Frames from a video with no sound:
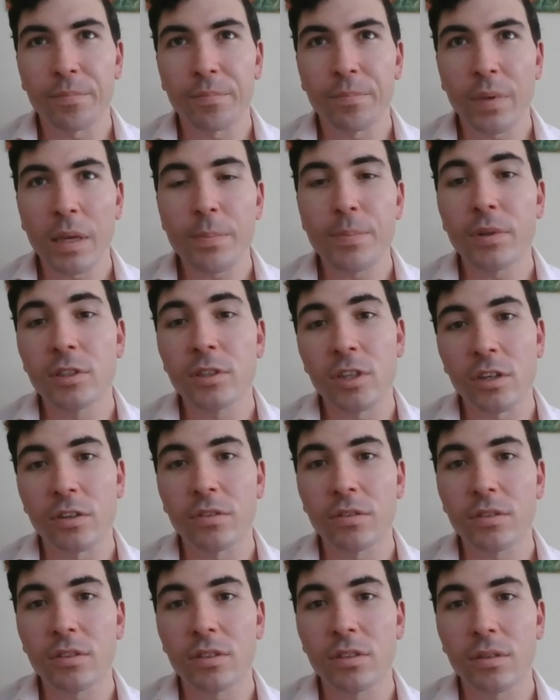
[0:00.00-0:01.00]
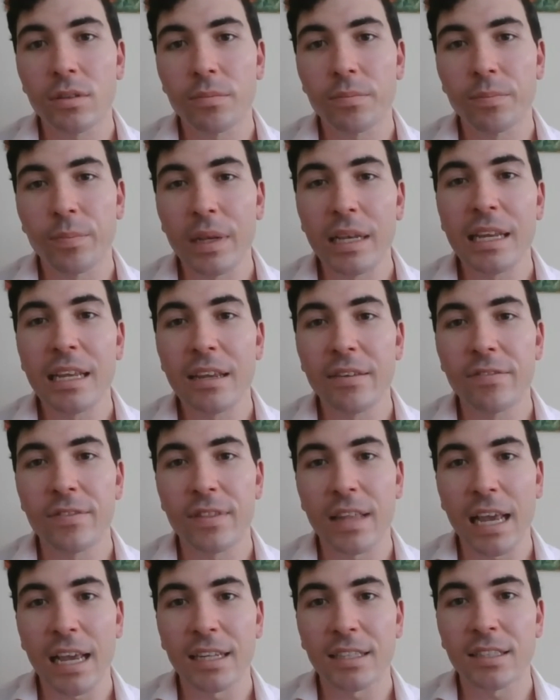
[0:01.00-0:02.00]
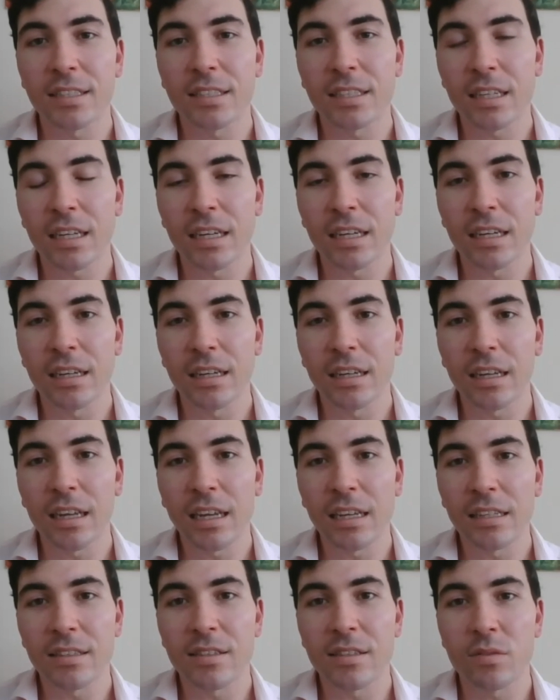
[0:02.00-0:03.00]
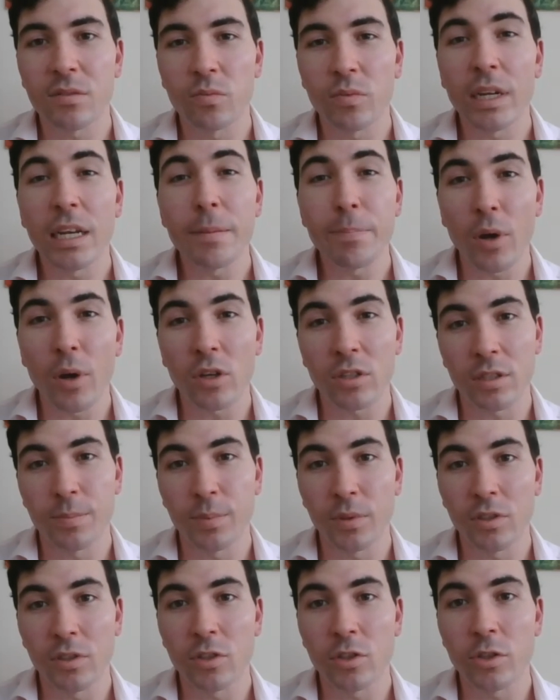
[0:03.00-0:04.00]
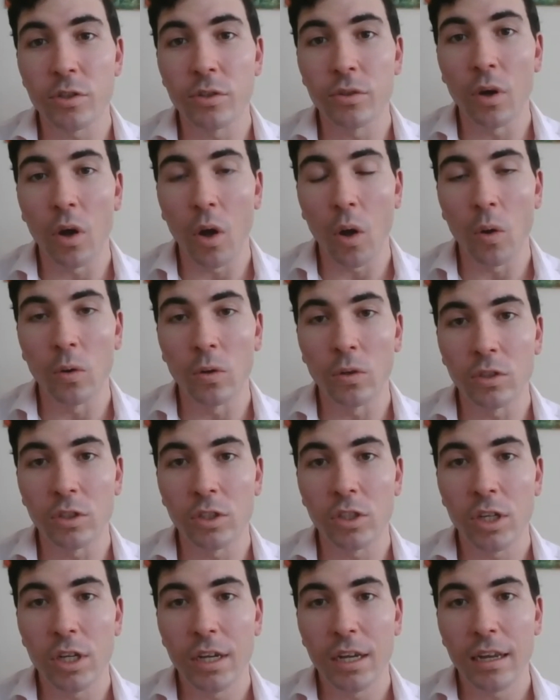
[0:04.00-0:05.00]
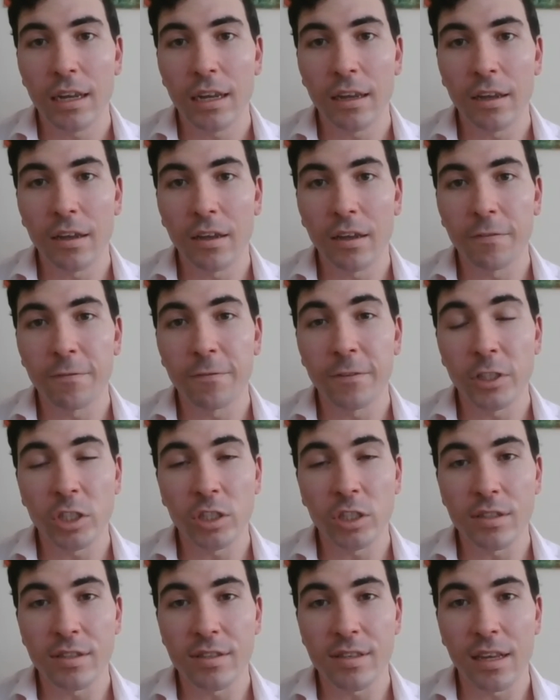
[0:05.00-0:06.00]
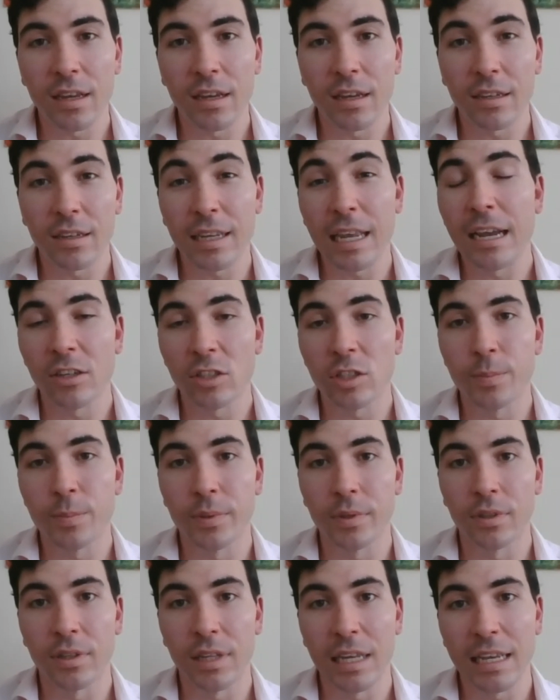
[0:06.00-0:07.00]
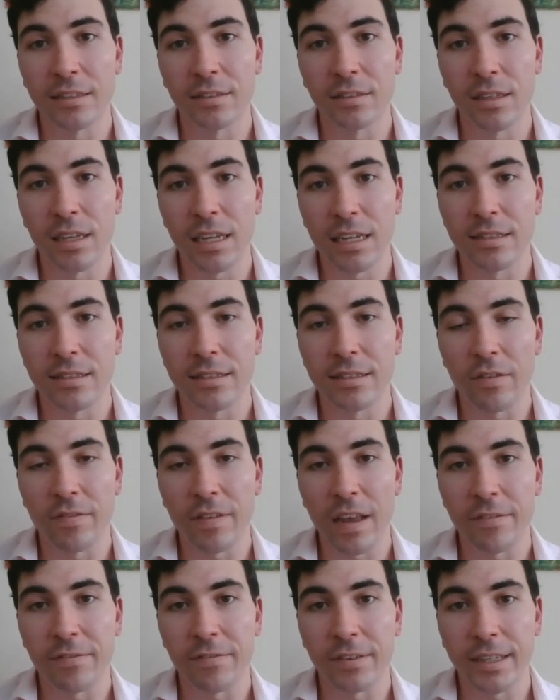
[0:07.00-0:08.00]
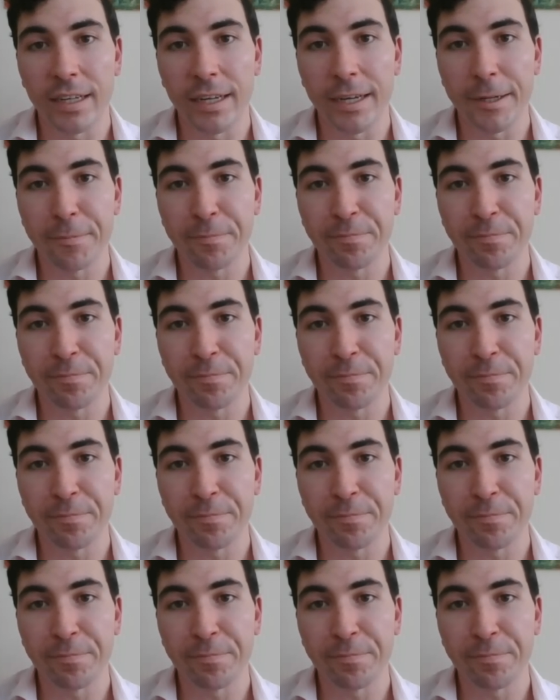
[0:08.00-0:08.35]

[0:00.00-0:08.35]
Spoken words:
People don't believe that it's really possible to hold officials accountable in South Africa.